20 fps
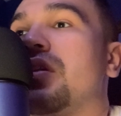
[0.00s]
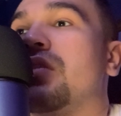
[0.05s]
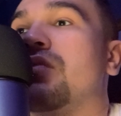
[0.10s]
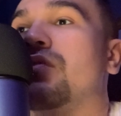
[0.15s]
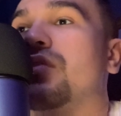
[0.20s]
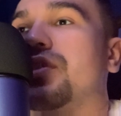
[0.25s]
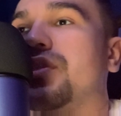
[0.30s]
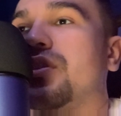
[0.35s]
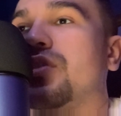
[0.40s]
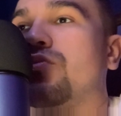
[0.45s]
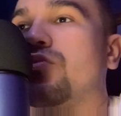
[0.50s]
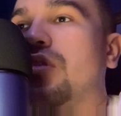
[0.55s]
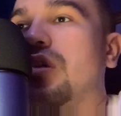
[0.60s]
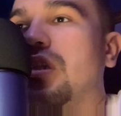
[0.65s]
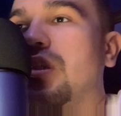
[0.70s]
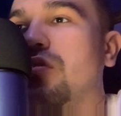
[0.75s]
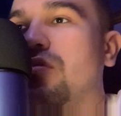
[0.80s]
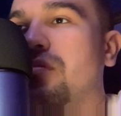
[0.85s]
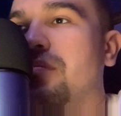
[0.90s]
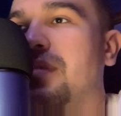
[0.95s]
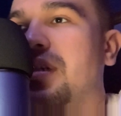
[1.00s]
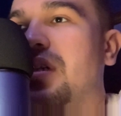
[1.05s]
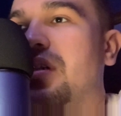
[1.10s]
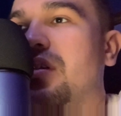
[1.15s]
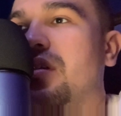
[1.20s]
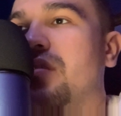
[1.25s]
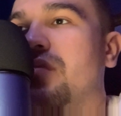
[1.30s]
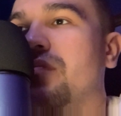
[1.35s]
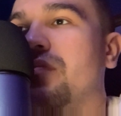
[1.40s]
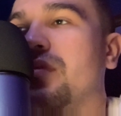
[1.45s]
versus Rolly
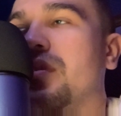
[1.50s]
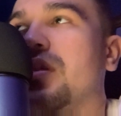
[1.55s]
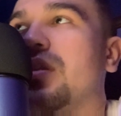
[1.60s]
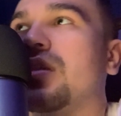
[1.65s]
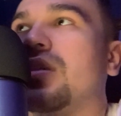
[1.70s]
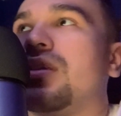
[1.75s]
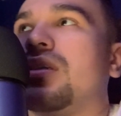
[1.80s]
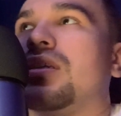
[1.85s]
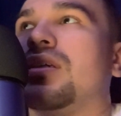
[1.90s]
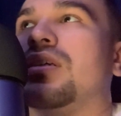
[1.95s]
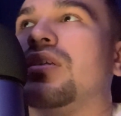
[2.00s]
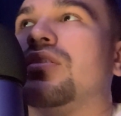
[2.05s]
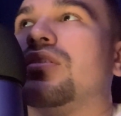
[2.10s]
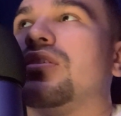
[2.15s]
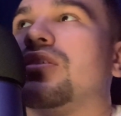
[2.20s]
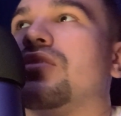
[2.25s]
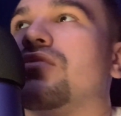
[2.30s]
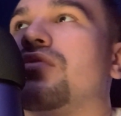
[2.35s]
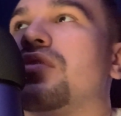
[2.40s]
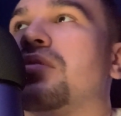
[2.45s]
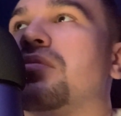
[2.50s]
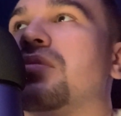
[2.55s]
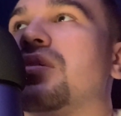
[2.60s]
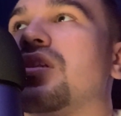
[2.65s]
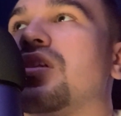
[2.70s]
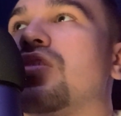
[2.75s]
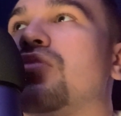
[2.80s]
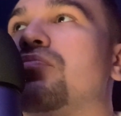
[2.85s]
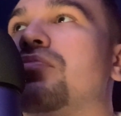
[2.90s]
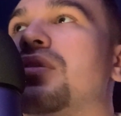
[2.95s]
Romero, and Teofimo
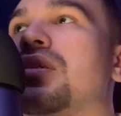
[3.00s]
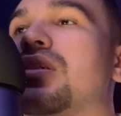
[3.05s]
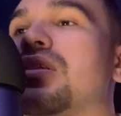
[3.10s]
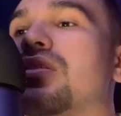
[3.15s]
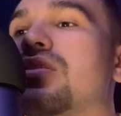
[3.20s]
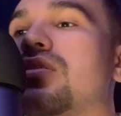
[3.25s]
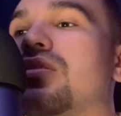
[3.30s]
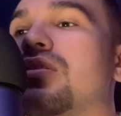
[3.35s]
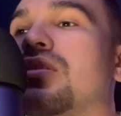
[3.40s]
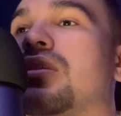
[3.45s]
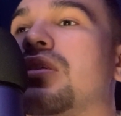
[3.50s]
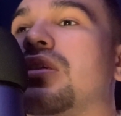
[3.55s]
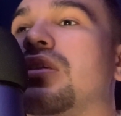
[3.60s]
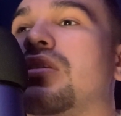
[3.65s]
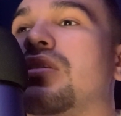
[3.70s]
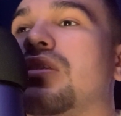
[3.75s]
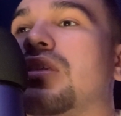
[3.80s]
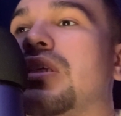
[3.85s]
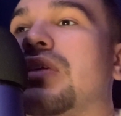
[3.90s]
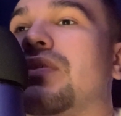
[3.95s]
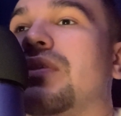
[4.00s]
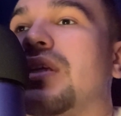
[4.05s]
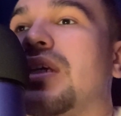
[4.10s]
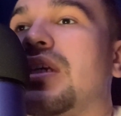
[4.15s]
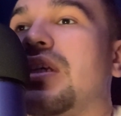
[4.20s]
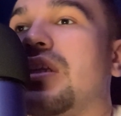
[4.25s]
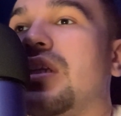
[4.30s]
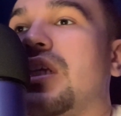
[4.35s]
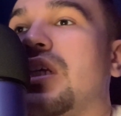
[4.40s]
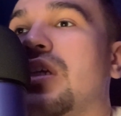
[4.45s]
Lopez and Devin
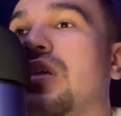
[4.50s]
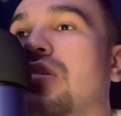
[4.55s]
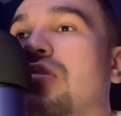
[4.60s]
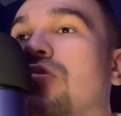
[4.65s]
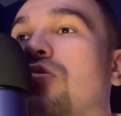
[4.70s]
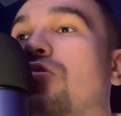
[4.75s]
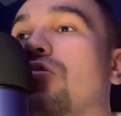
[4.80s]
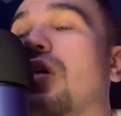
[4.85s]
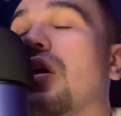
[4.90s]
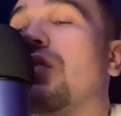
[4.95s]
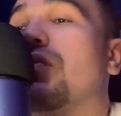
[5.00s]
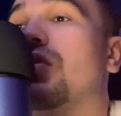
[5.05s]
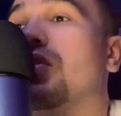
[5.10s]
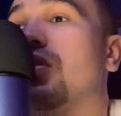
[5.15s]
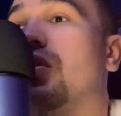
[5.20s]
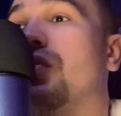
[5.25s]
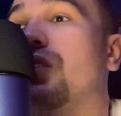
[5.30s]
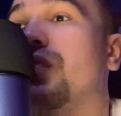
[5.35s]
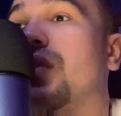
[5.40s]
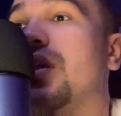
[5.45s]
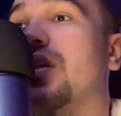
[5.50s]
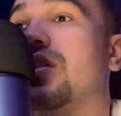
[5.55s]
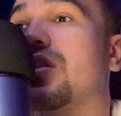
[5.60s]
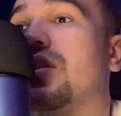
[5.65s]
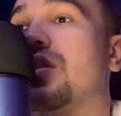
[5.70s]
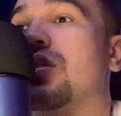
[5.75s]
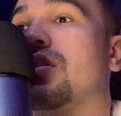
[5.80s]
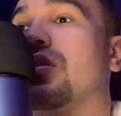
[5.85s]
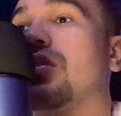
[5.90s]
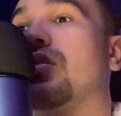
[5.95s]
Haney. Whoever they're
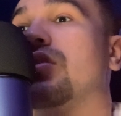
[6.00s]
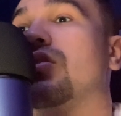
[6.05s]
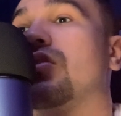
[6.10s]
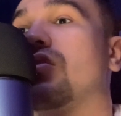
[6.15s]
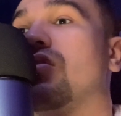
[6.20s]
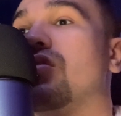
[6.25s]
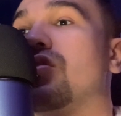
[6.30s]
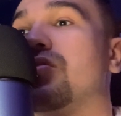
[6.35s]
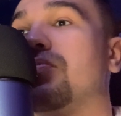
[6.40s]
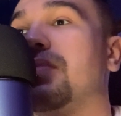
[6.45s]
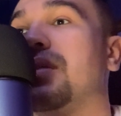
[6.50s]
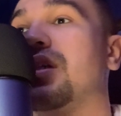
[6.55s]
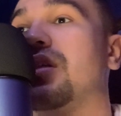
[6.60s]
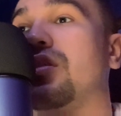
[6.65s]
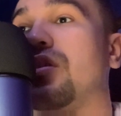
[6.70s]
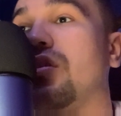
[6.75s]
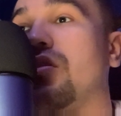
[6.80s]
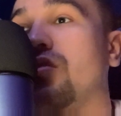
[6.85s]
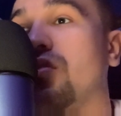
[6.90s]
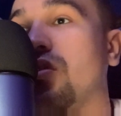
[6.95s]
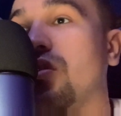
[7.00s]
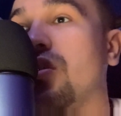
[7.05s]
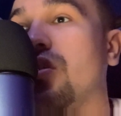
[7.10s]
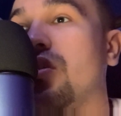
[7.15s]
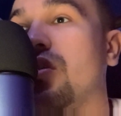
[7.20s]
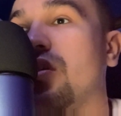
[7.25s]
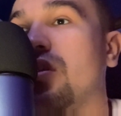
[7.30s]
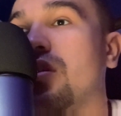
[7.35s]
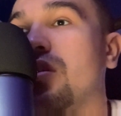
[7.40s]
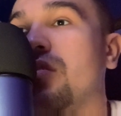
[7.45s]
facing, they're going to be on the
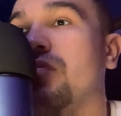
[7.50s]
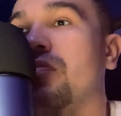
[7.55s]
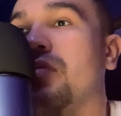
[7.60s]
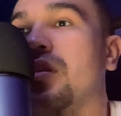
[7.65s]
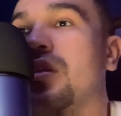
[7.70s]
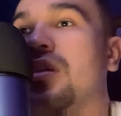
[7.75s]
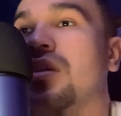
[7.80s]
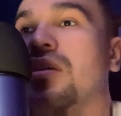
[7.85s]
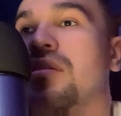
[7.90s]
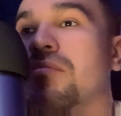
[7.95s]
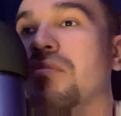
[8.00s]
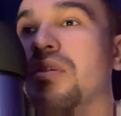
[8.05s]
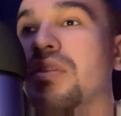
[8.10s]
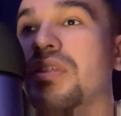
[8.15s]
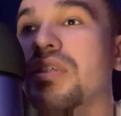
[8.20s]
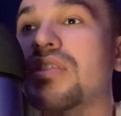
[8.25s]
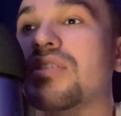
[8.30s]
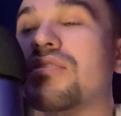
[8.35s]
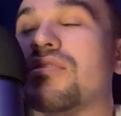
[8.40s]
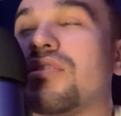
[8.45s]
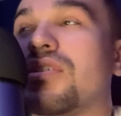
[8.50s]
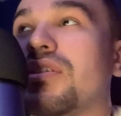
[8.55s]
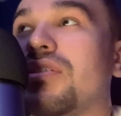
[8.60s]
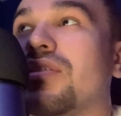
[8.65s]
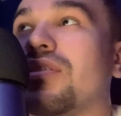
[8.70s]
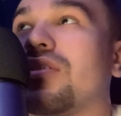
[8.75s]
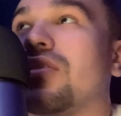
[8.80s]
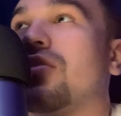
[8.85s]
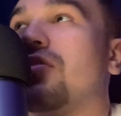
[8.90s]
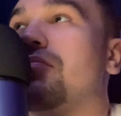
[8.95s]
undercard. But these three,
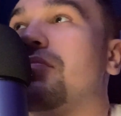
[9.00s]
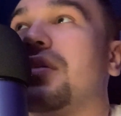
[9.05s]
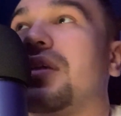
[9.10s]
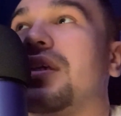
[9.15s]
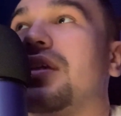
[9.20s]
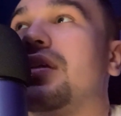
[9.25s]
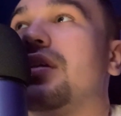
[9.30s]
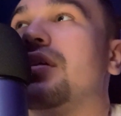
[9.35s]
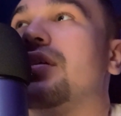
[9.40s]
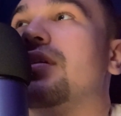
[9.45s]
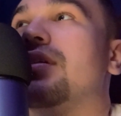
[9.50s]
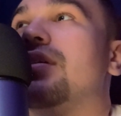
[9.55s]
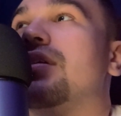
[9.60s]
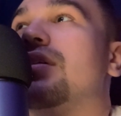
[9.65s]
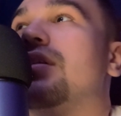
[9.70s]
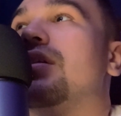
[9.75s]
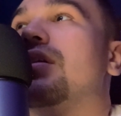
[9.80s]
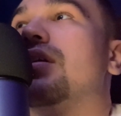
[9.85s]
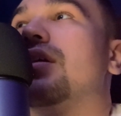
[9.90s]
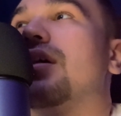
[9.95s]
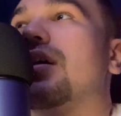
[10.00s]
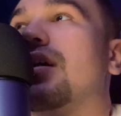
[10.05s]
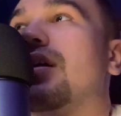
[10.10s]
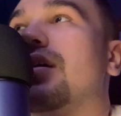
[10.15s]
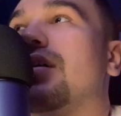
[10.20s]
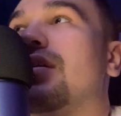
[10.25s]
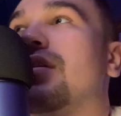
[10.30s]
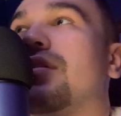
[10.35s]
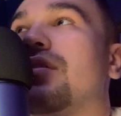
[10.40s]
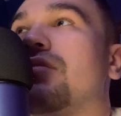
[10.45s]
they're going to be
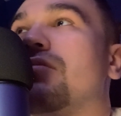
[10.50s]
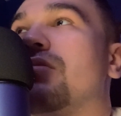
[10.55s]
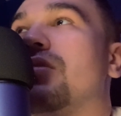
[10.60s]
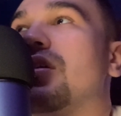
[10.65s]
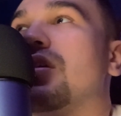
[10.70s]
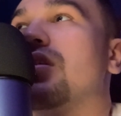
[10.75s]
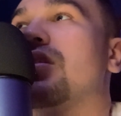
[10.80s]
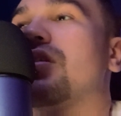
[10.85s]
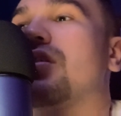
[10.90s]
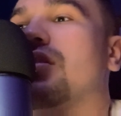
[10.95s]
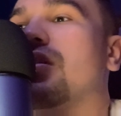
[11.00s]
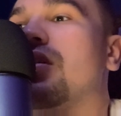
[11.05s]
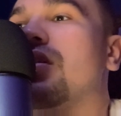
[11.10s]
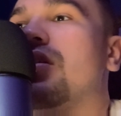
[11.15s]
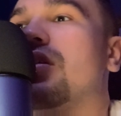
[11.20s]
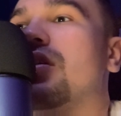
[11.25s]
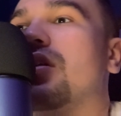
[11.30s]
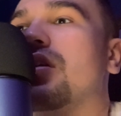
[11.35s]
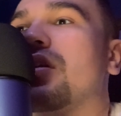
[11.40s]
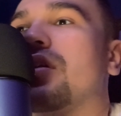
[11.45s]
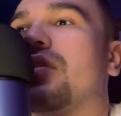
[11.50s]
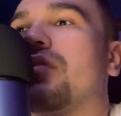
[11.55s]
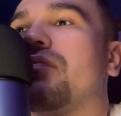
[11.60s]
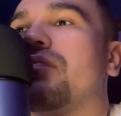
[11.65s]
on one card.